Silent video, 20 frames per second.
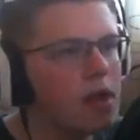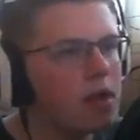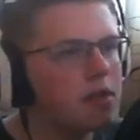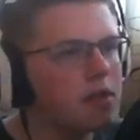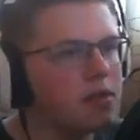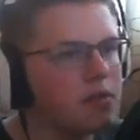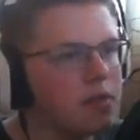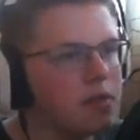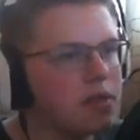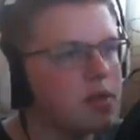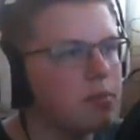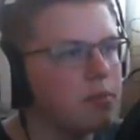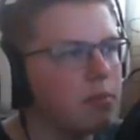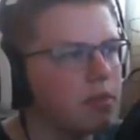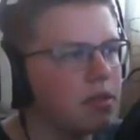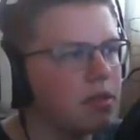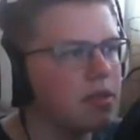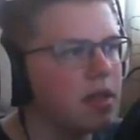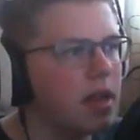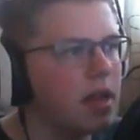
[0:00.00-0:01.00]
And yeah, it's a
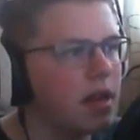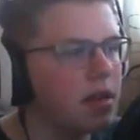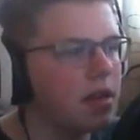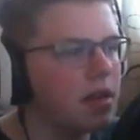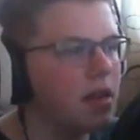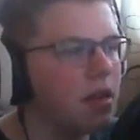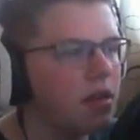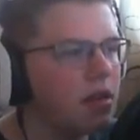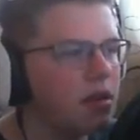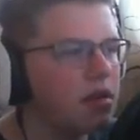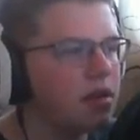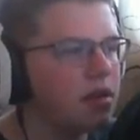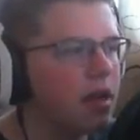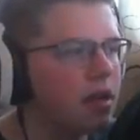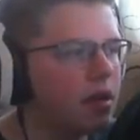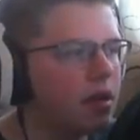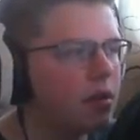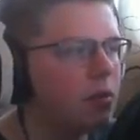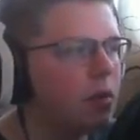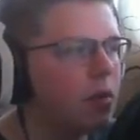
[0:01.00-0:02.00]
very simple design. The
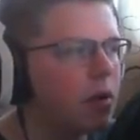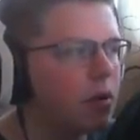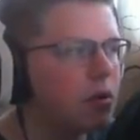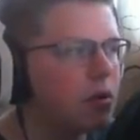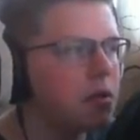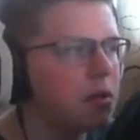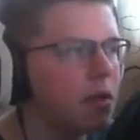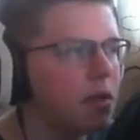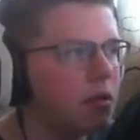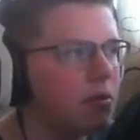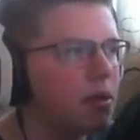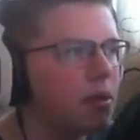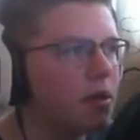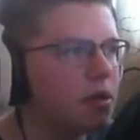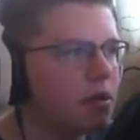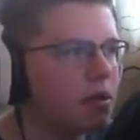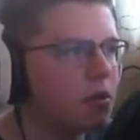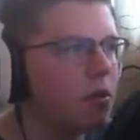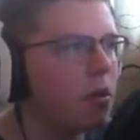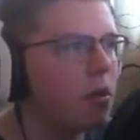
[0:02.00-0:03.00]
other design didn't work once
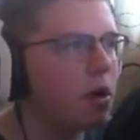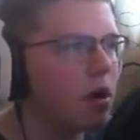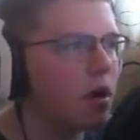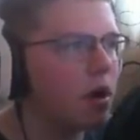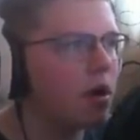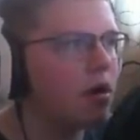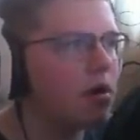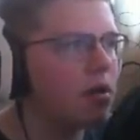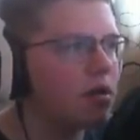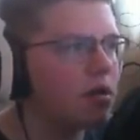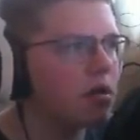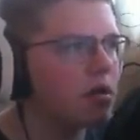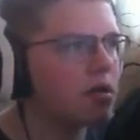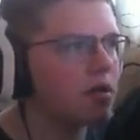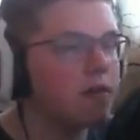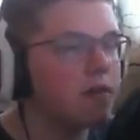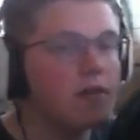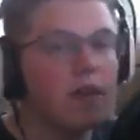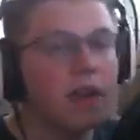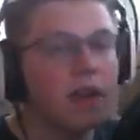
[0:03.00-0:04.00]
again because the water
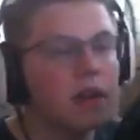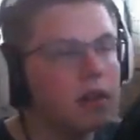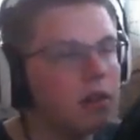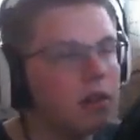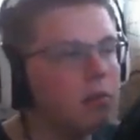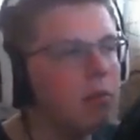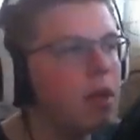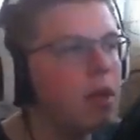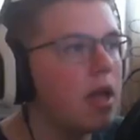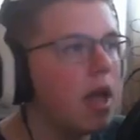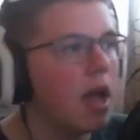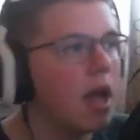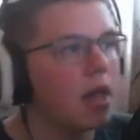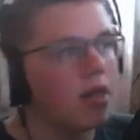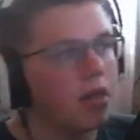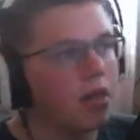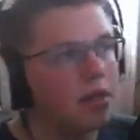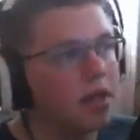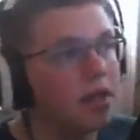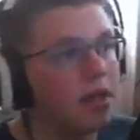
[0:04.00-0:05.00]
currents doesn't affect them.
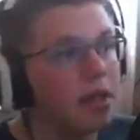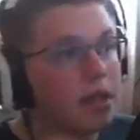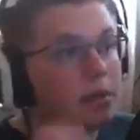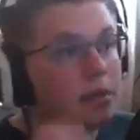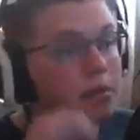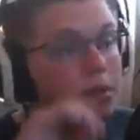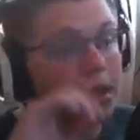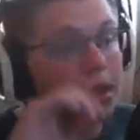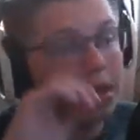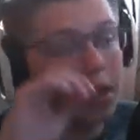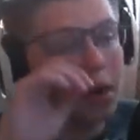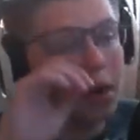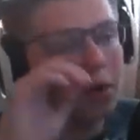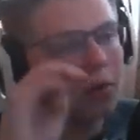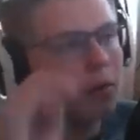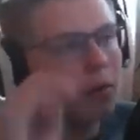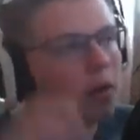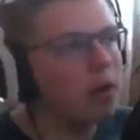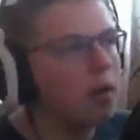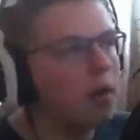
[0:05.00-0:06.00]
I thought they did.
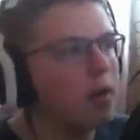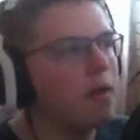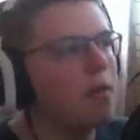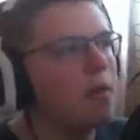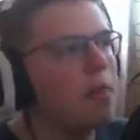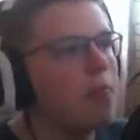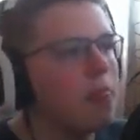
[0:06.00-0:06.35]
They don't.